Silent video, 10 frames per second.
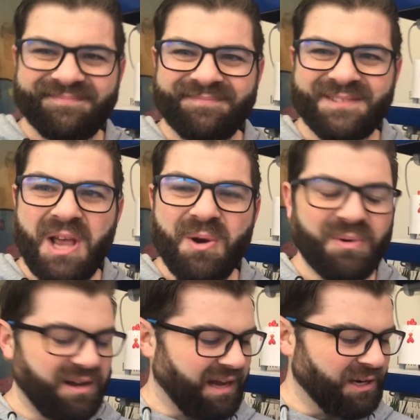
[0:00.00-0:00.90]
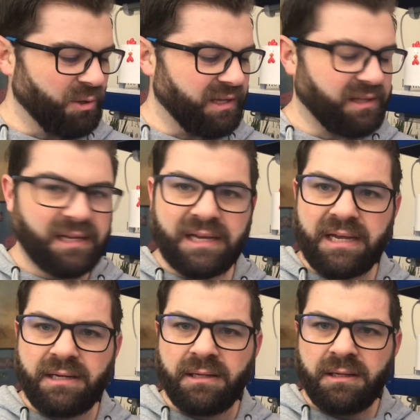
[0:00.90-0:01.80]
So I know what you're
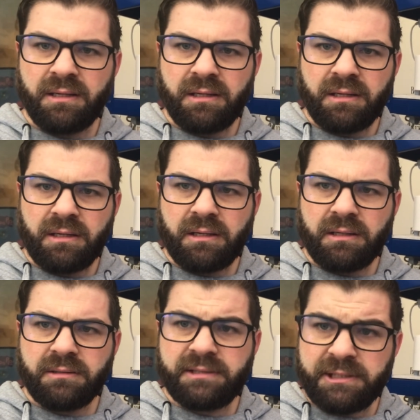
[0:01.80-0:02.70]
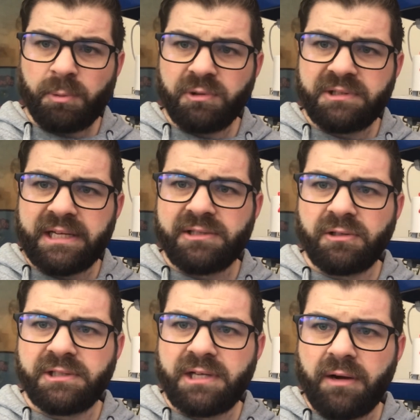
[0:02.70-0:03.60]
thinking, did you put stickers on
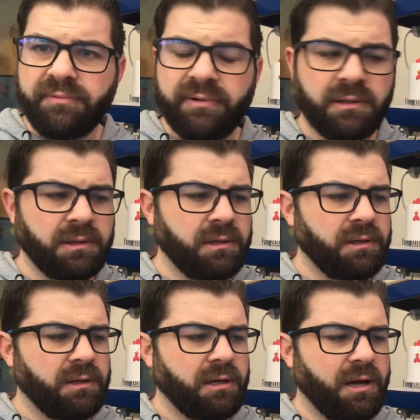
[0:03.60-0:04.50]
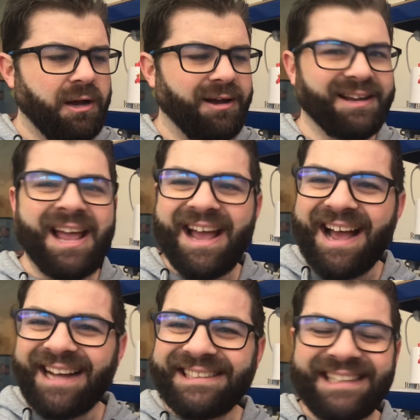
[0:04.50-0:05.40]
yourself? Yeah,
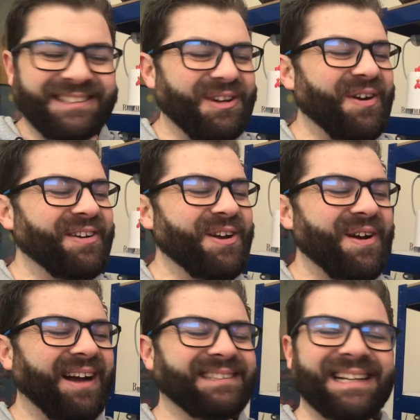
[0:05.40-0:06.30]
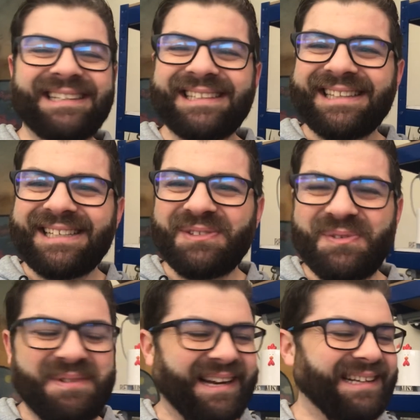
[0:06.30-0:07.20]
I did. So no, actually I did these with
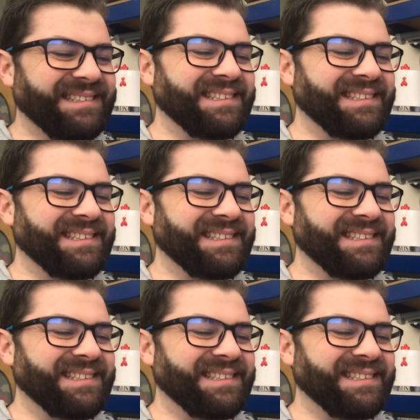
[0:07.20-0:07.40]
my kids.